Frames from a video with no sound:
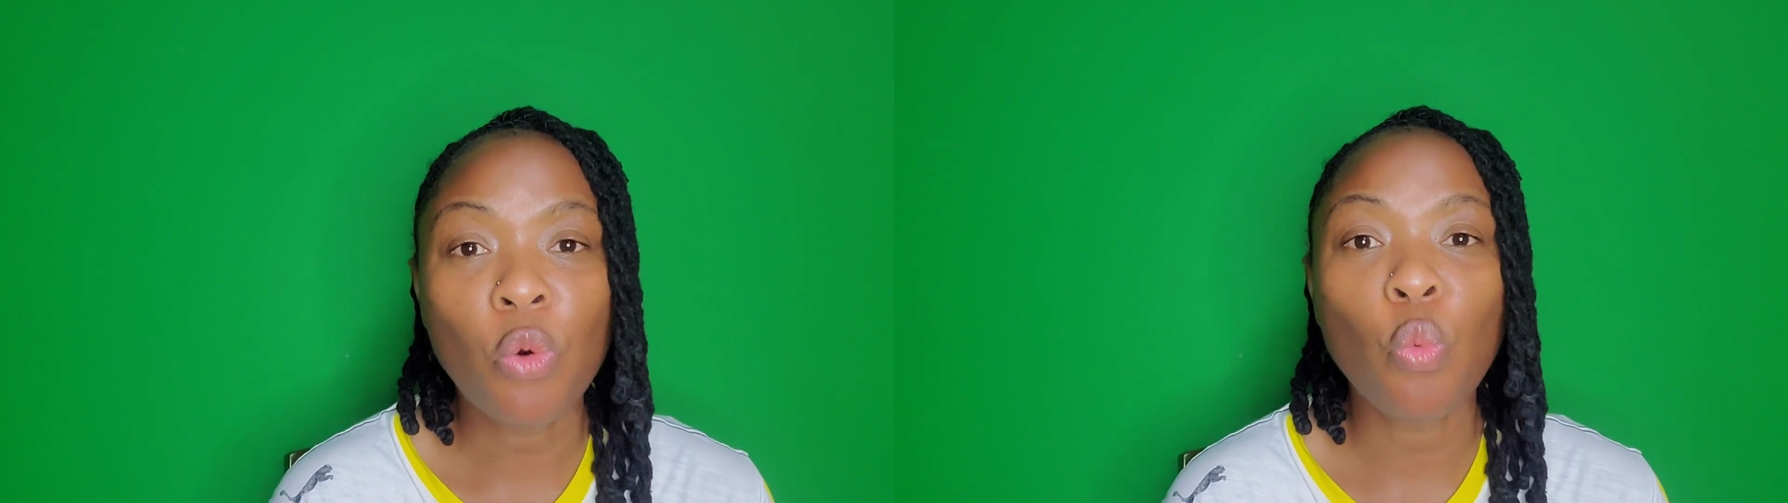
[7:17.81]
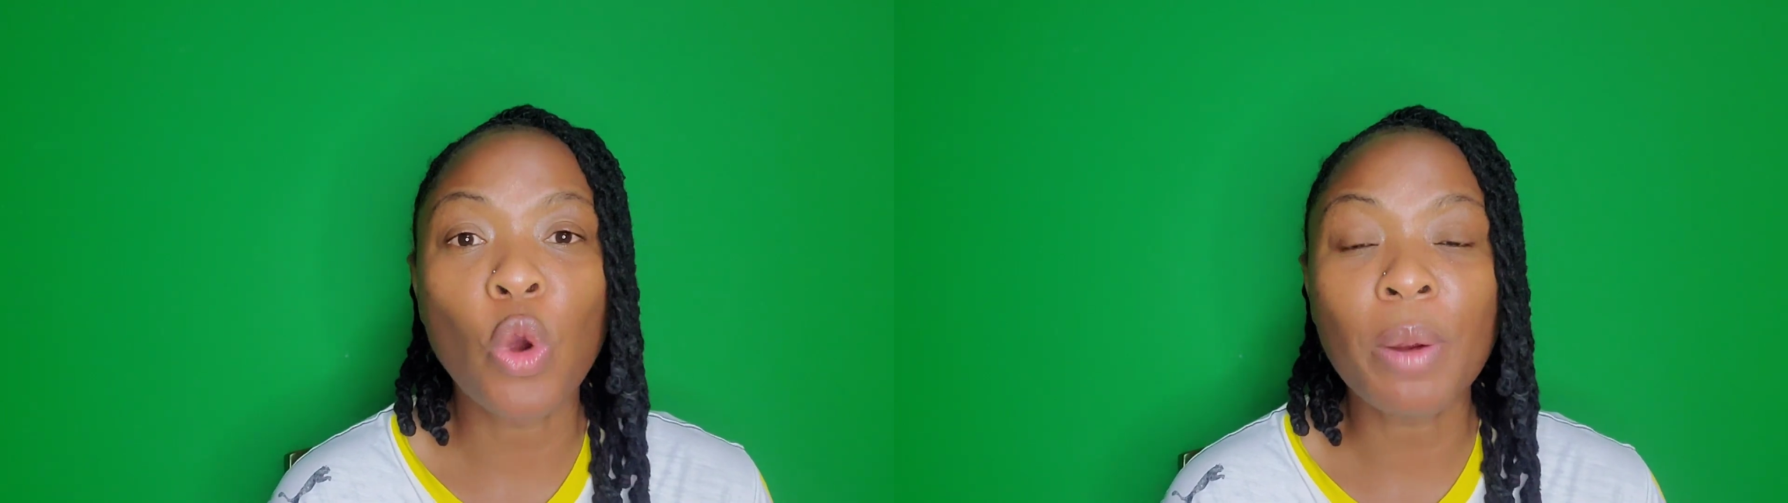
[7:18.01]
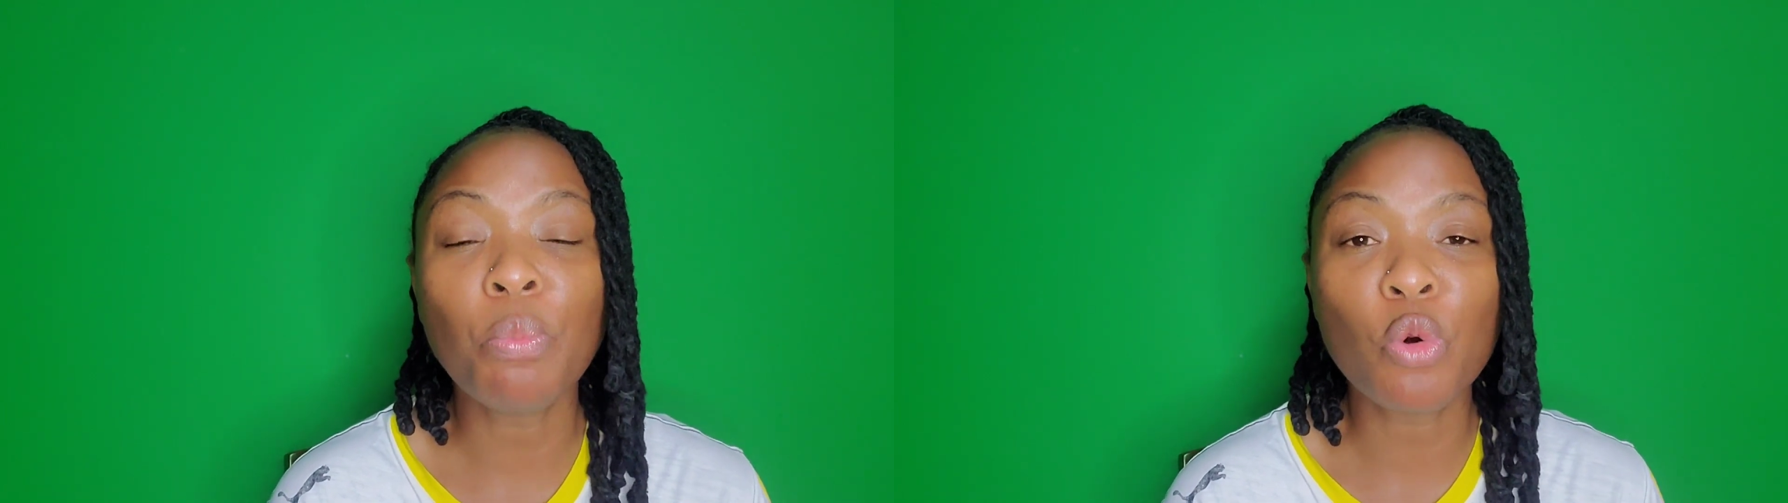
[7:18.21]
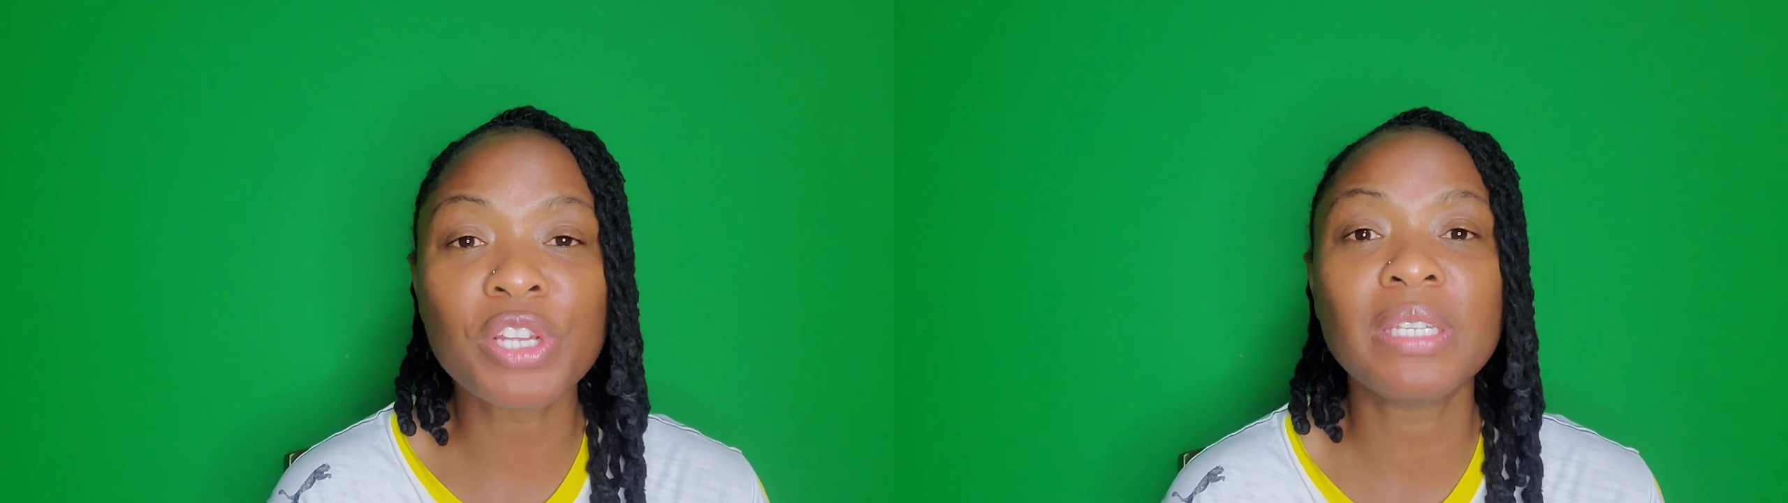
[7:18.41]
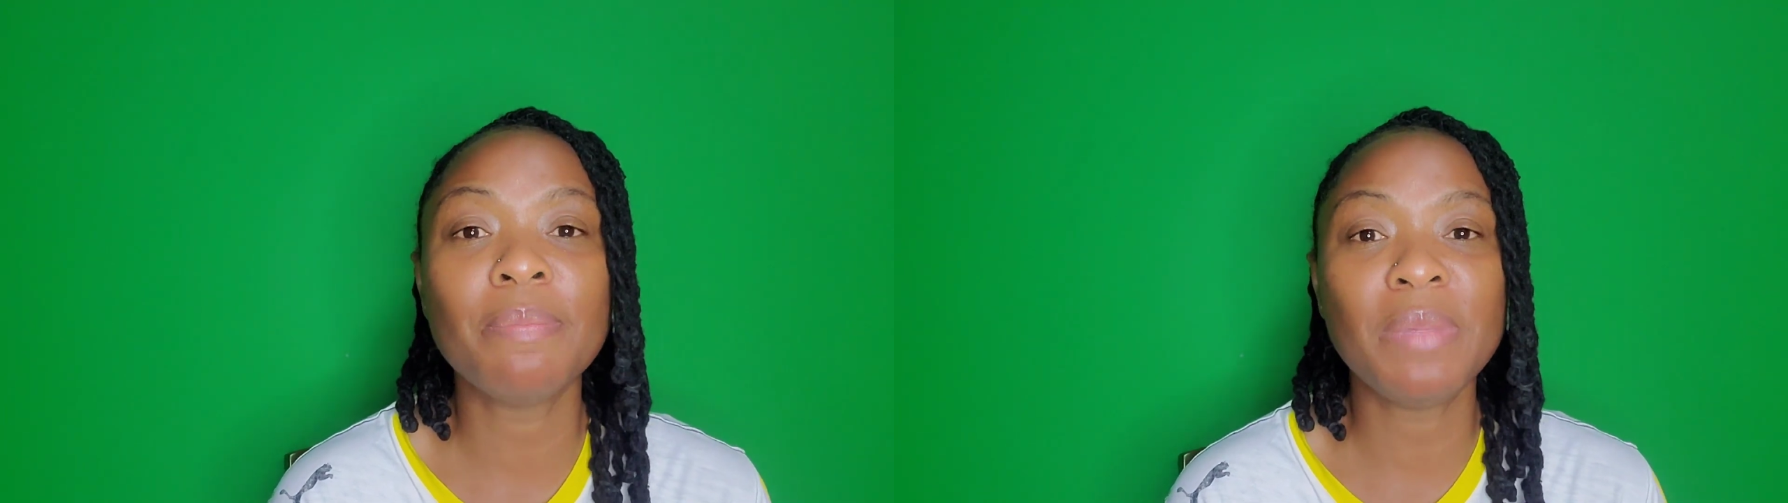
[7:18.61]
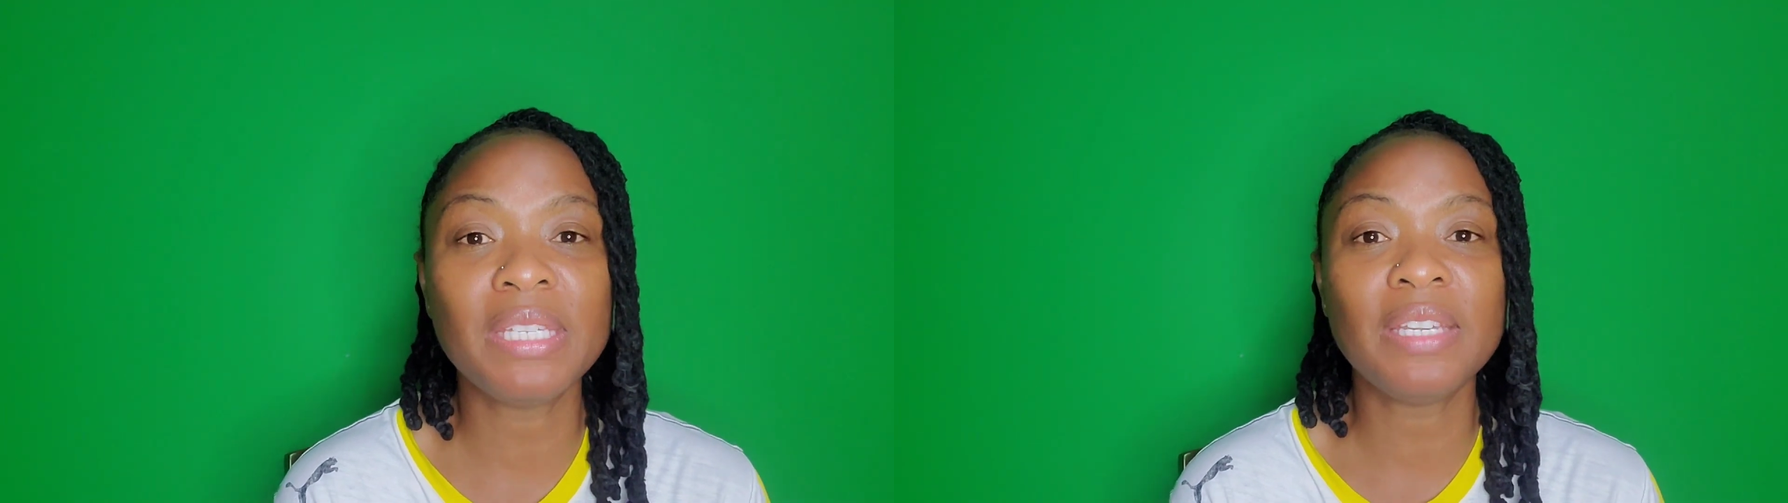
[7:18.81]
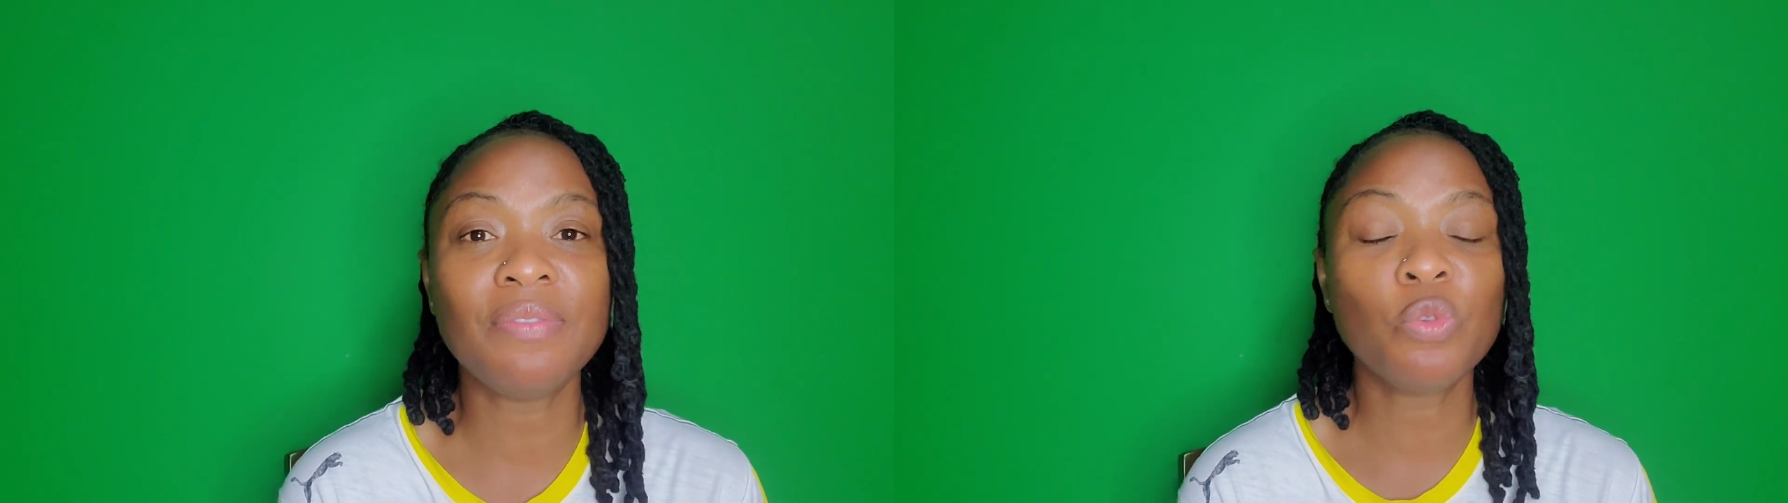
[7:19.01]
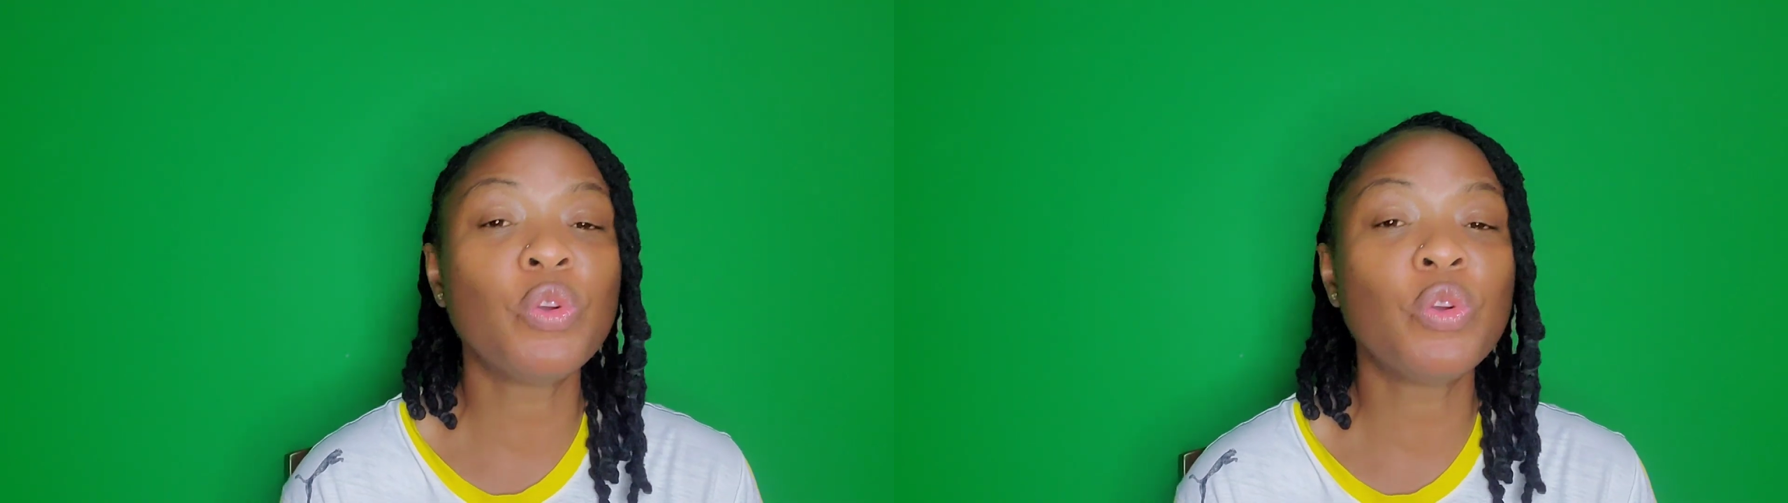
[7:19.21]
were more submissive,